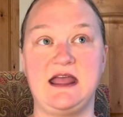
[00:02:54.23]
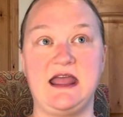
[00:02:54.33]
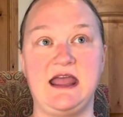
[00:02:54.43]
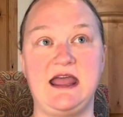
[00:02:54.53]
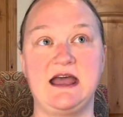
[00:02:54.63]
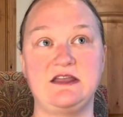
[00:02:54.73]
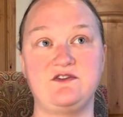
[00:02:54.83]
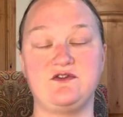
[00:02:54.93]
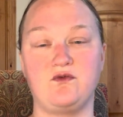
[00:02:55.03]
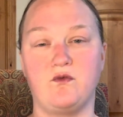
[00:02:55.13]

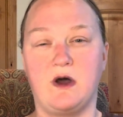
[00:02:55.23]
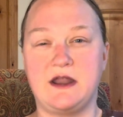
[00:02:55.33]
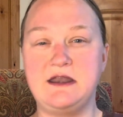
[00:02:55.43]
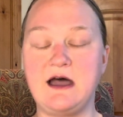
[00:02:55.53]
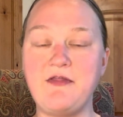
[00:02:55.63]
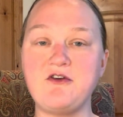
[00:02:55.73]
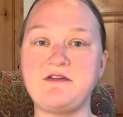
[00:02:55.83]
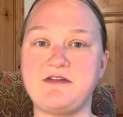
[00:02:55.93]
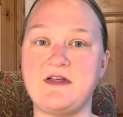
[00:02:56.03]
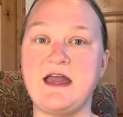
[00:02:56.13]
And another
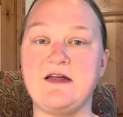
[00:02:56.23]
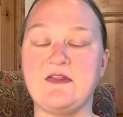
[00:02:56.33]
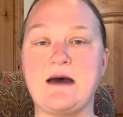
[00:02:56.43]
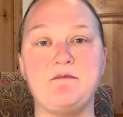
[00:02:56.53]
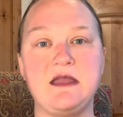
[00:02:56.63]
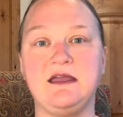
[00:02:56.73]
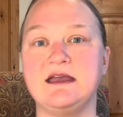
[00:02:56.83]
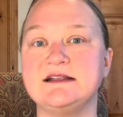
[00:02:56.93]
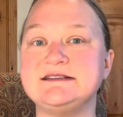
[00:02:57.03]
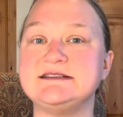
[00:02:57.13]
thing that
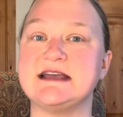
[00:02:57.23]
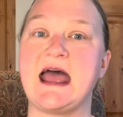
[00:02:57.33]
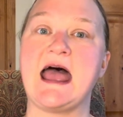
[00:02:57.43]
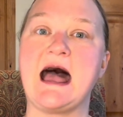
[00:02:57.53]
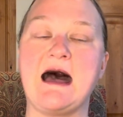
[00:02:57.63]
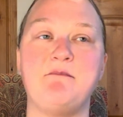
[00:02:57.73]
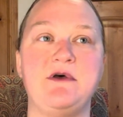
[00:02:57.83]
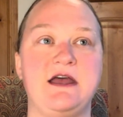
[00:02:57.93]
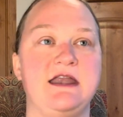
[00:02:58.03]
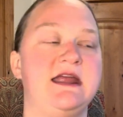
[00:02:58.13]
begins to
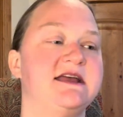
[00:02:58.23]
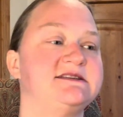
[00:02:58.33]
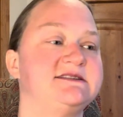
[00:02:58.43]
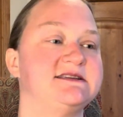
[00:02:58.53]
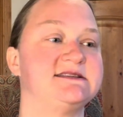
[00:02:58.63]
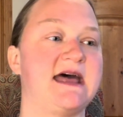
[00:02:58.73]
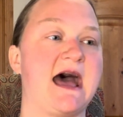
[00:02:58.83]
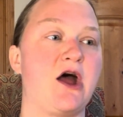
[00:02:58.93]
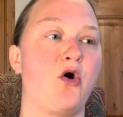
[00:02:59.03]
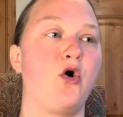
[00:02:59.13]
happen is
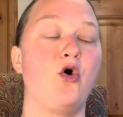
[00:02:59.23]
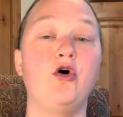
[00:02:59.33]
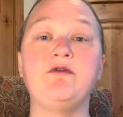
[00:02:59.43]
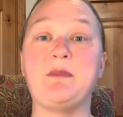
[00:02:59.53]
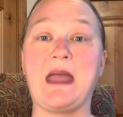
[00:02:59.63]
that old